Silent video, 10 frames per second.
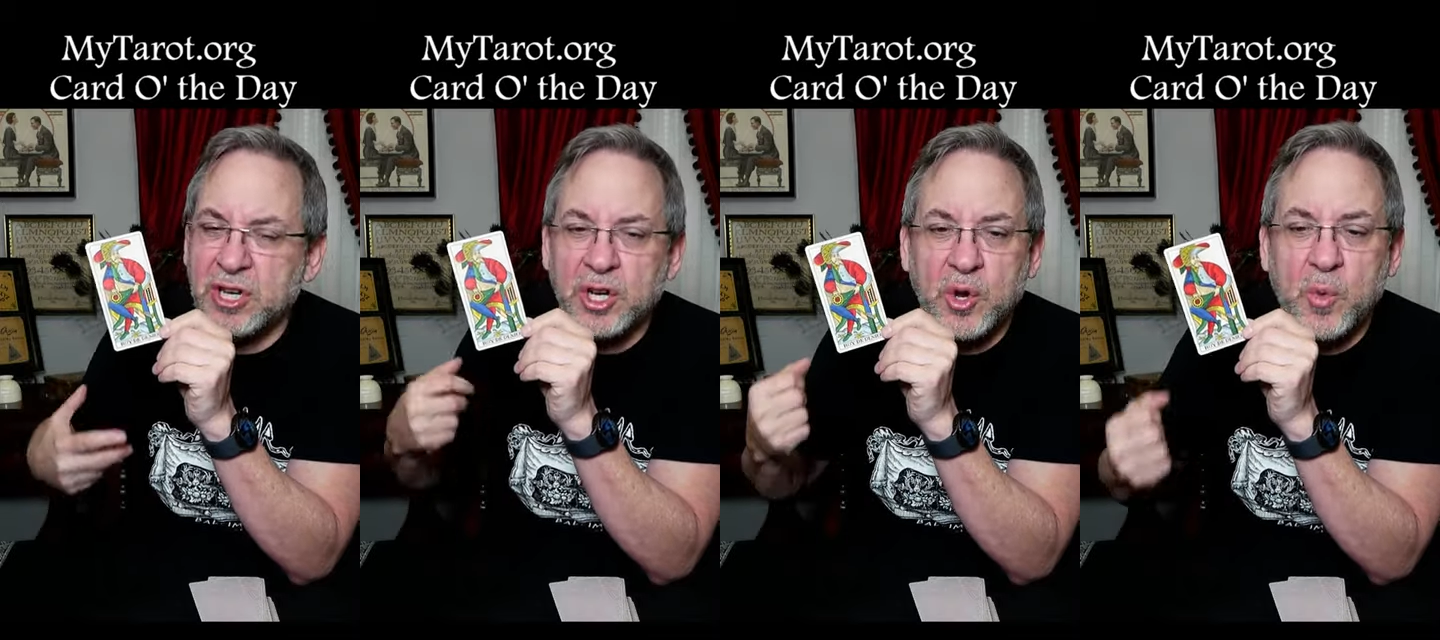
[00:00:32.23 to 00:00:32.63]

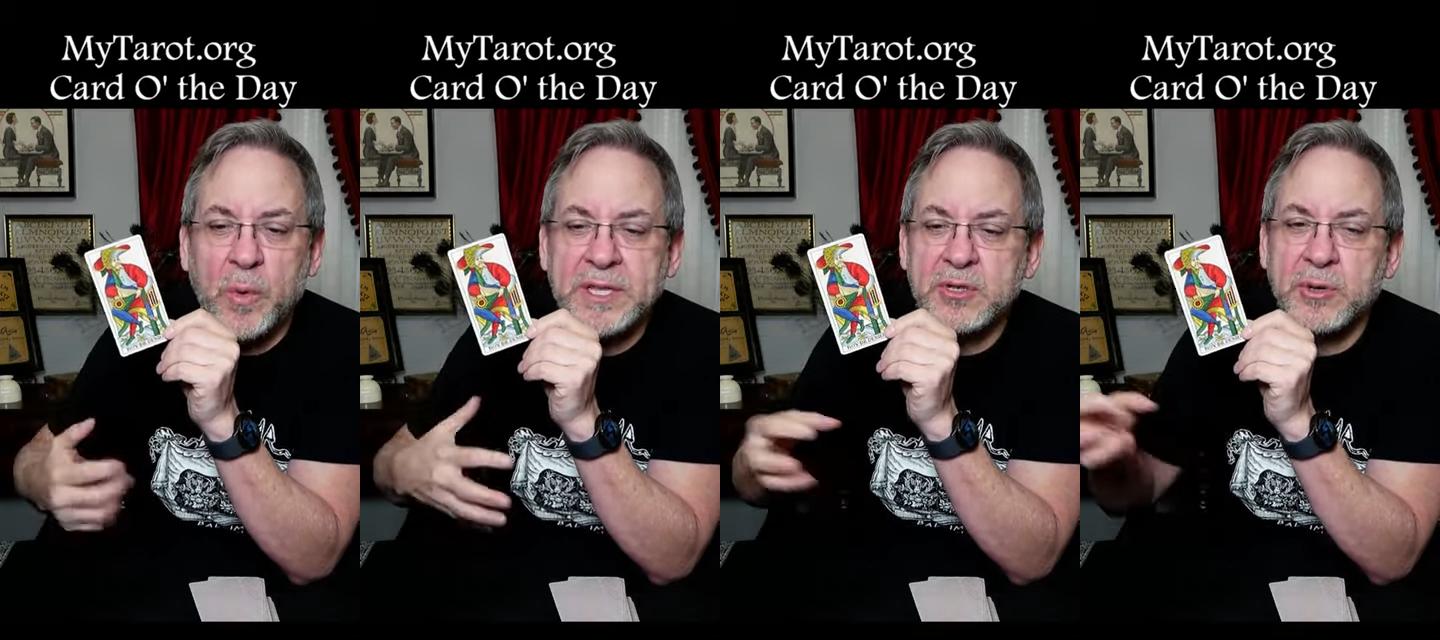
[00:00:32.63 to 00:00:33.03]

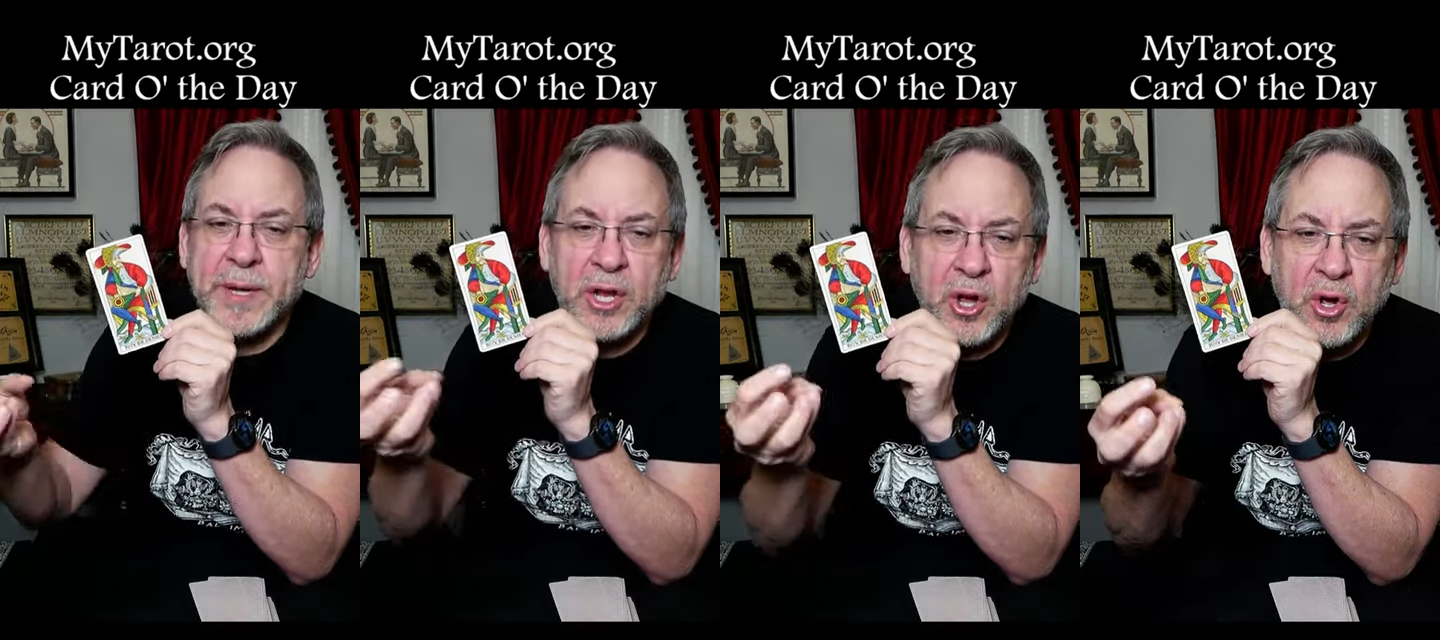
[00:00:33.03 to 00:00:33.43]
Coins are
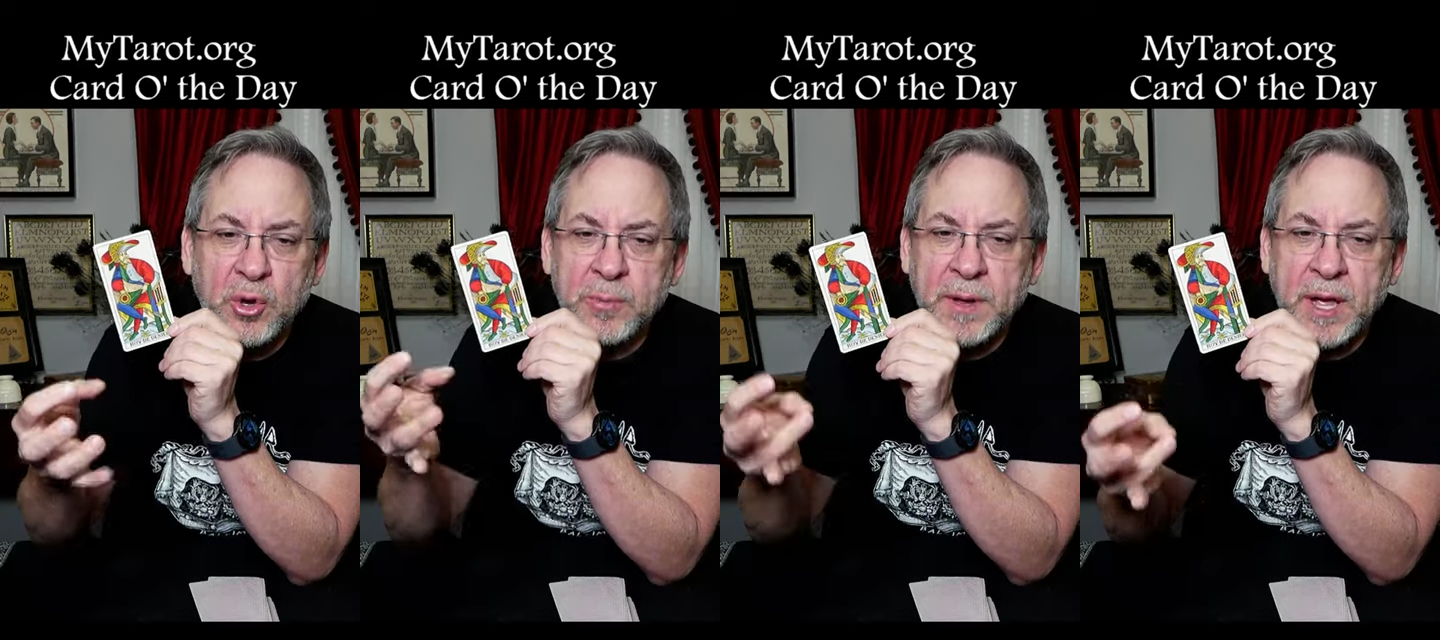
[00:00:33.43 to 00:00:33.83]
about
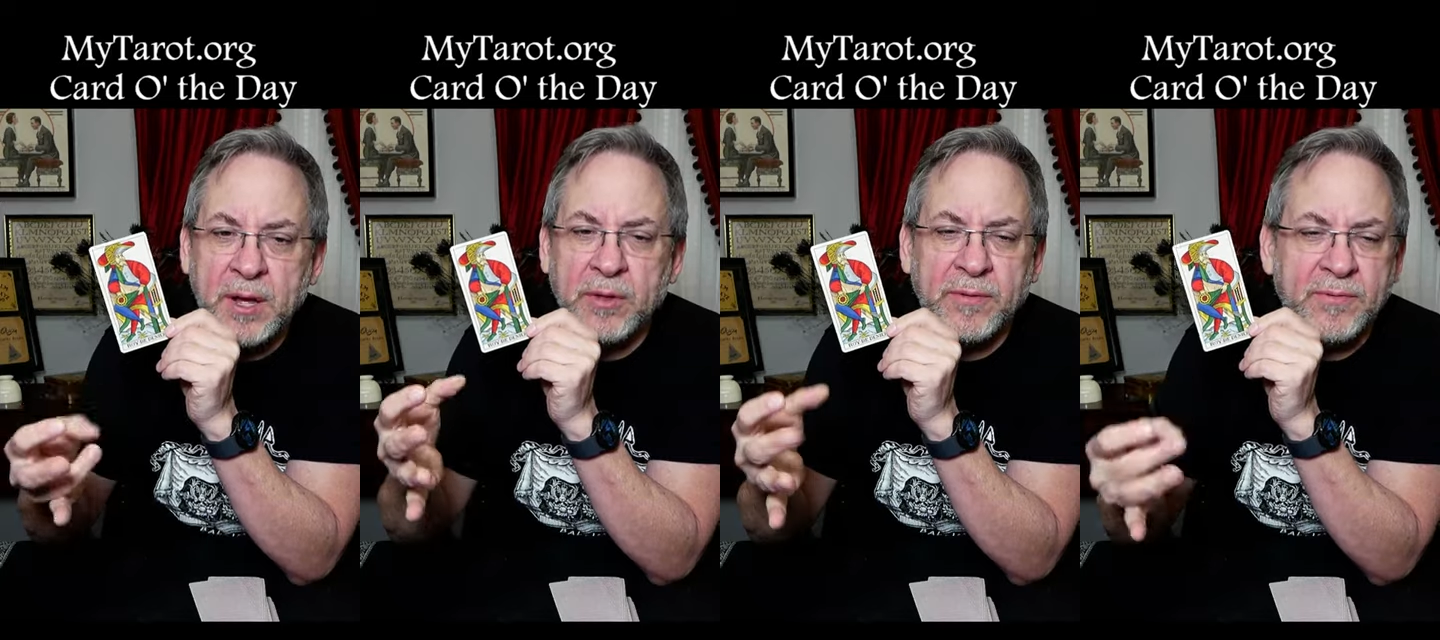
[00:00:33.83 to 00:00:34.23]
home, health,